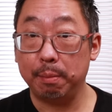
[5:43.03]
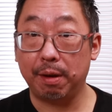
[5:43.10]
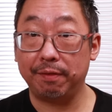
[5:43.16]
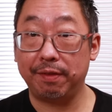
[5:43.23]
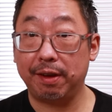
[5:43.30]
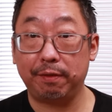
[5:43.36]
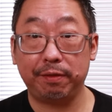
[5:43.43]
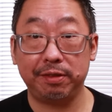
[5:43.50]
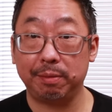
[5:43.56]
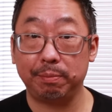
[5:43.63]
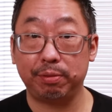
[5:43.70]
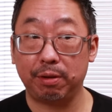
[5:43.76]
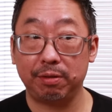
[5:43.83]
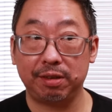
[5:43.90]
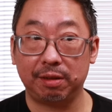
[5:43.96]
my
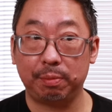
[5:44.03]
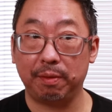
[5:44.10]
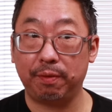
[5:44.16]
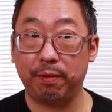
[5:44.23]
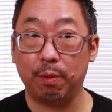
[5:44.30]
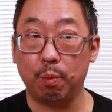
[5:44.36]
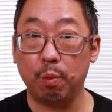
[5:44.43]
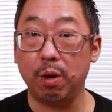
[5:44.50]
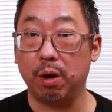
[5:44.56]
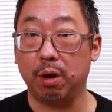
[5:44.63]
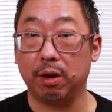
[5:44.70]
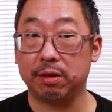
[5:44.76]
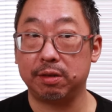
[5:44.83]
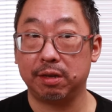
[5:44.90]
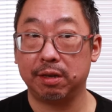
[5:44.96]
velveting process before
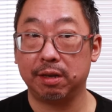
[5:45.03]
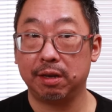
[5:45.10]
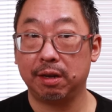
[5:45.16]
worked.